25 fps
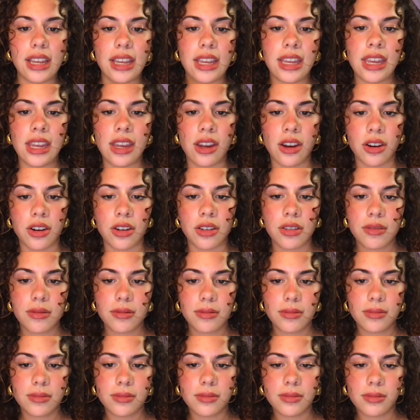hear,
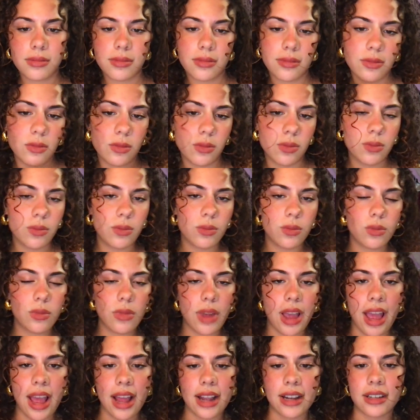
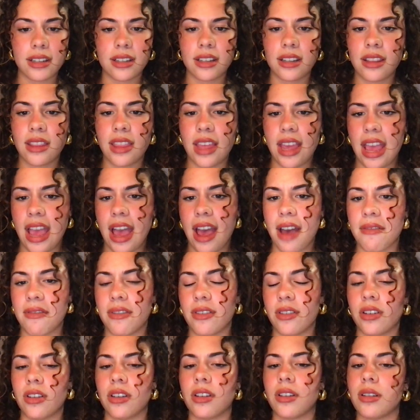and they have
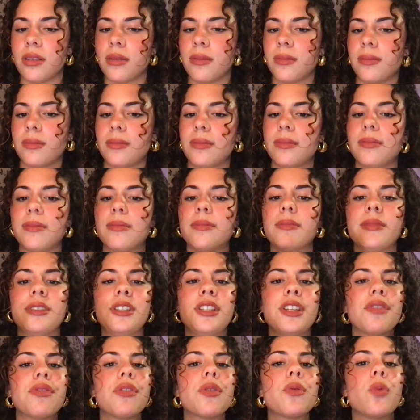a
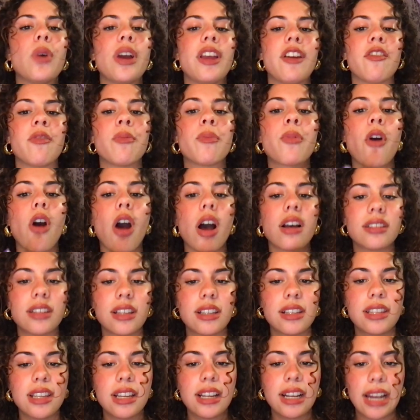different way of
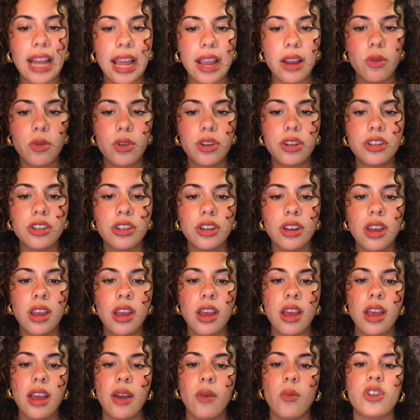processing language,
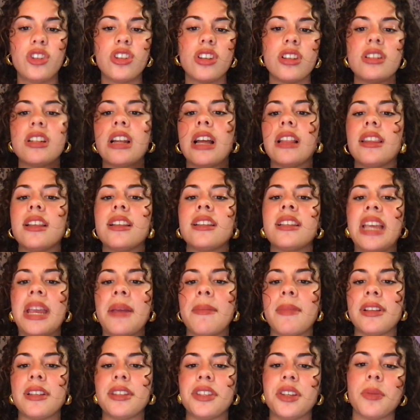which is not the same
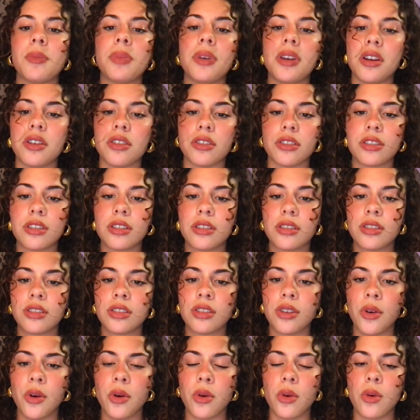as their peers.
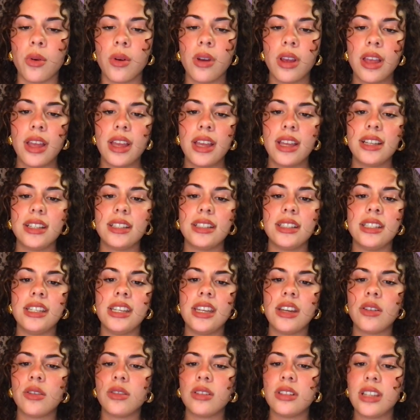So
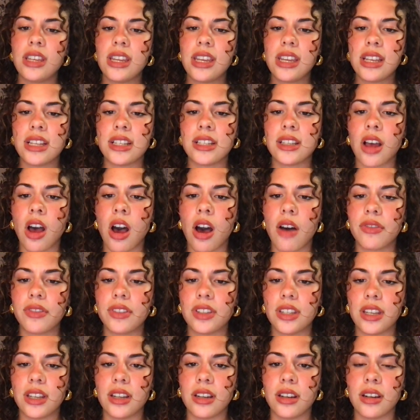DLD is
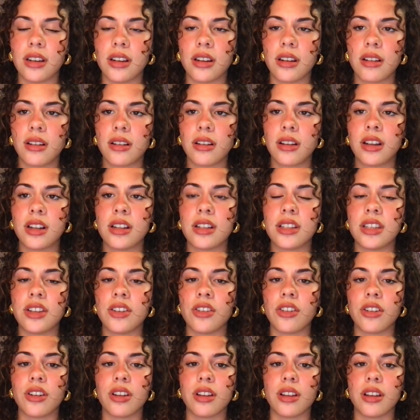often
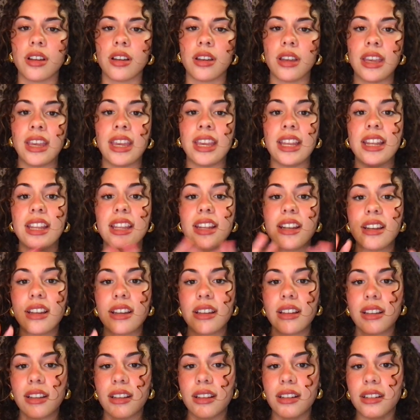considered a hidden
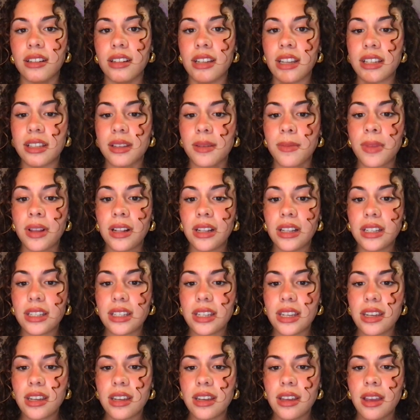
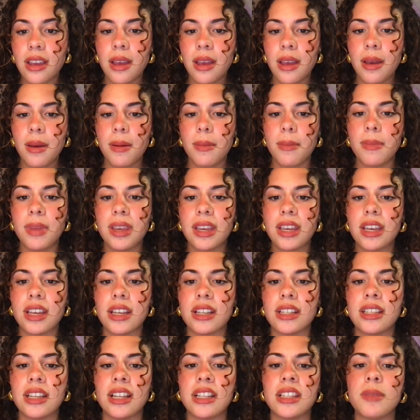disability
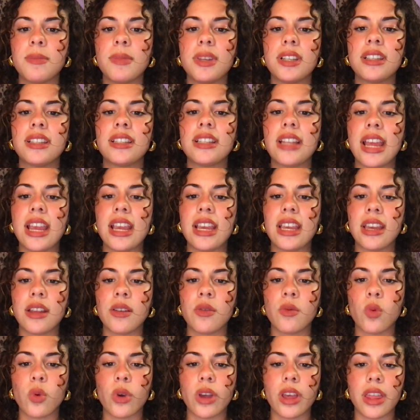because it's
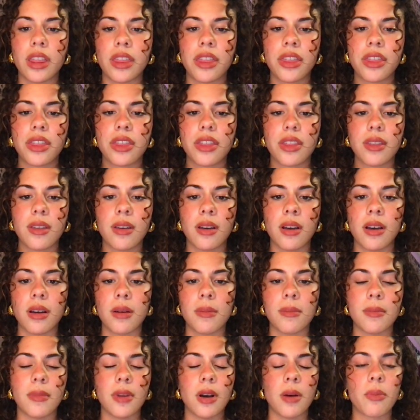mistaken with
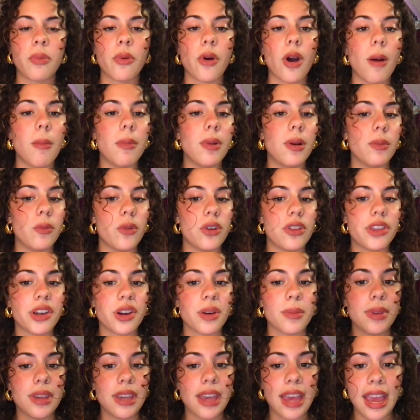a problem with their
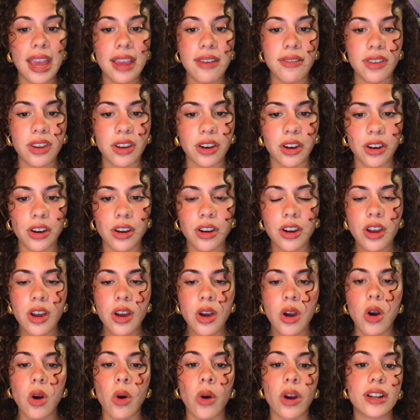behavior
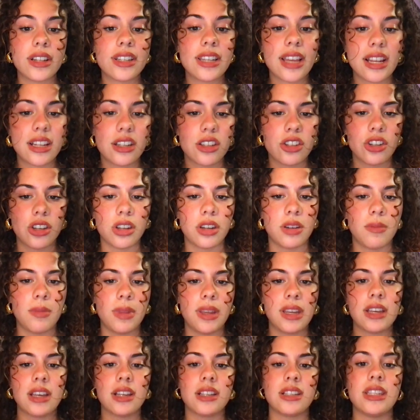or attention,
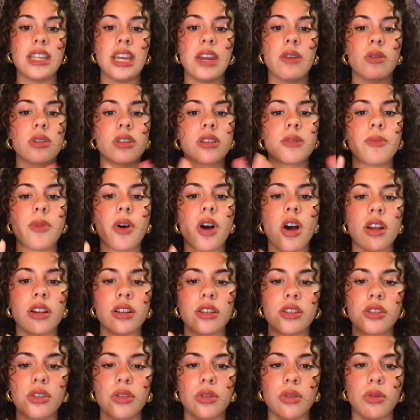because they respond
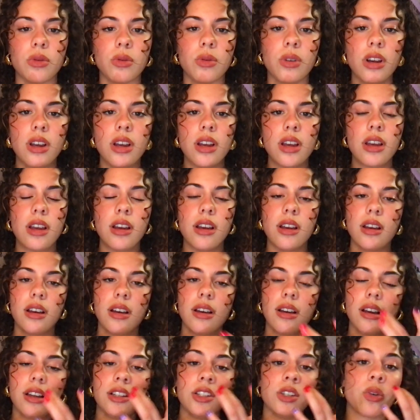to
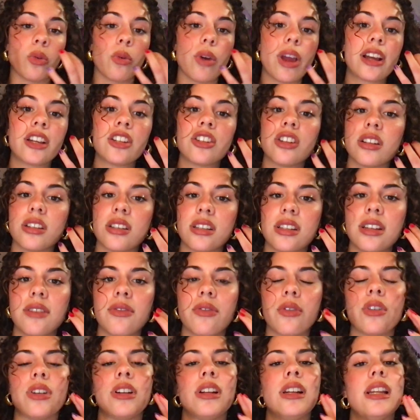directions
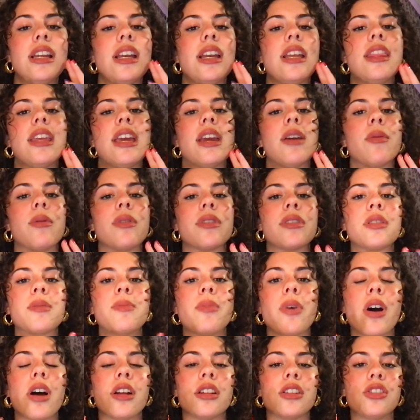differently, they
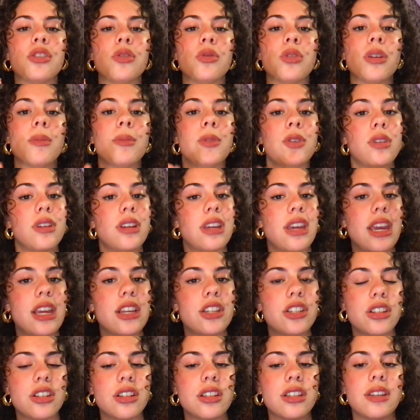respond to
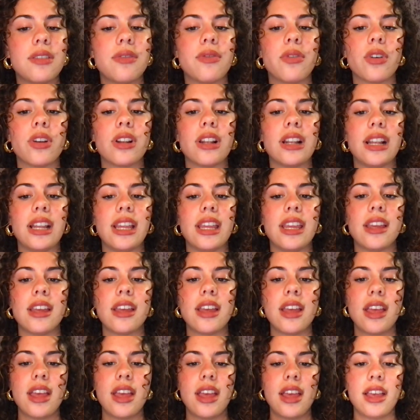communication differently,
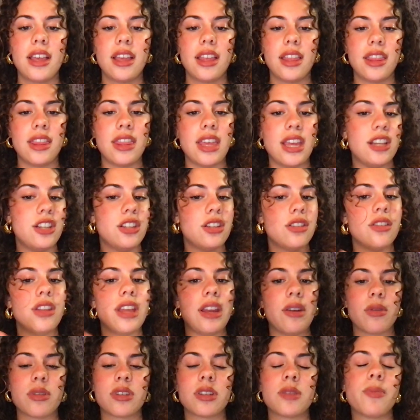they
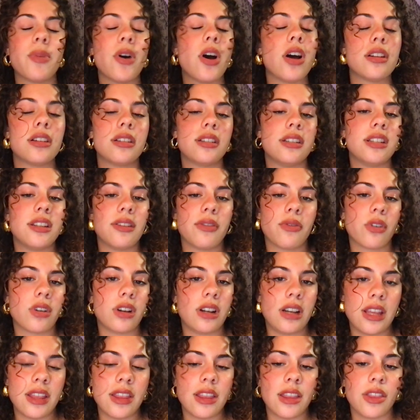respond
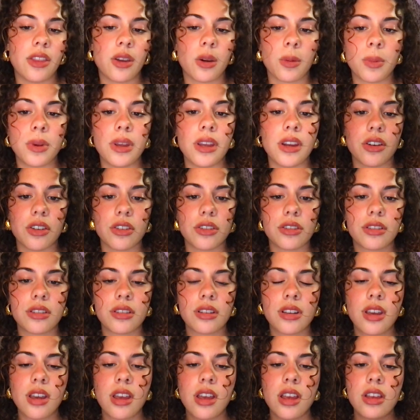differently than their peers.
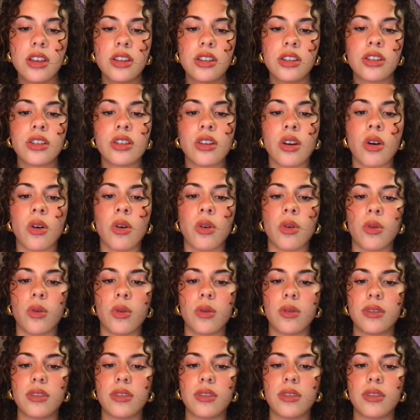So